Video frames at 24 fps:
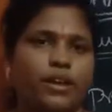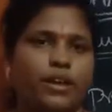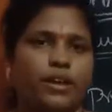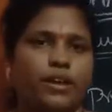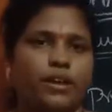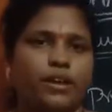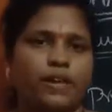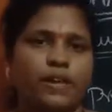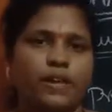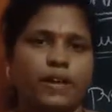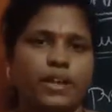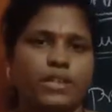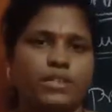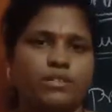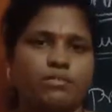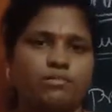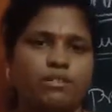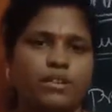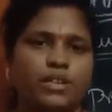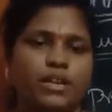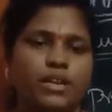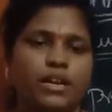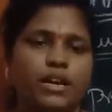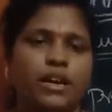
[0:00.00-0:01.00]
Okay children,
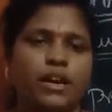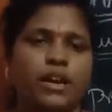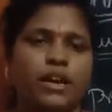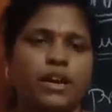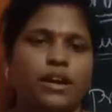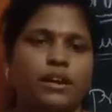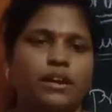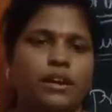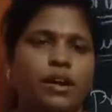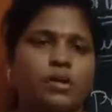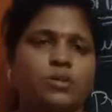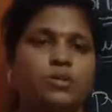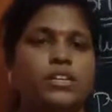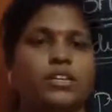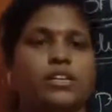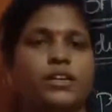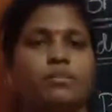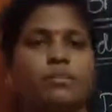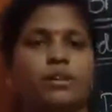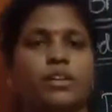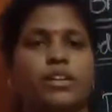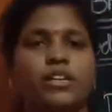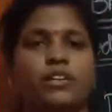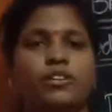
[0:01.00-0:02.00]
now the
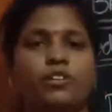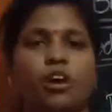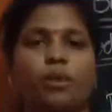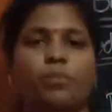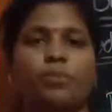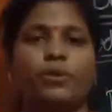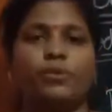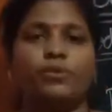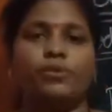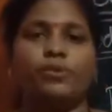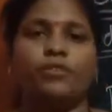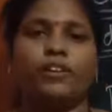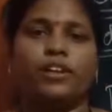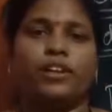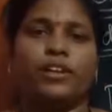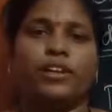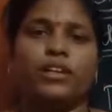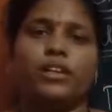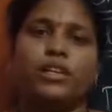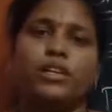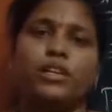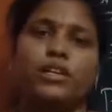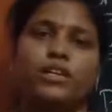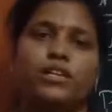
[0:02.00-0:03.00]
remaining topic we will learn
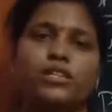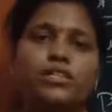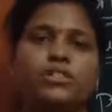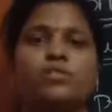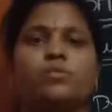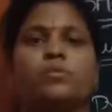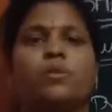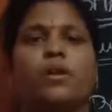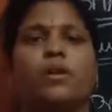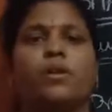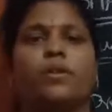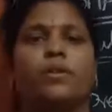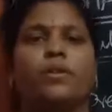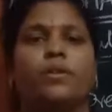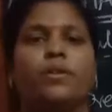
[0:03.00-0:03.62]
tomorrow.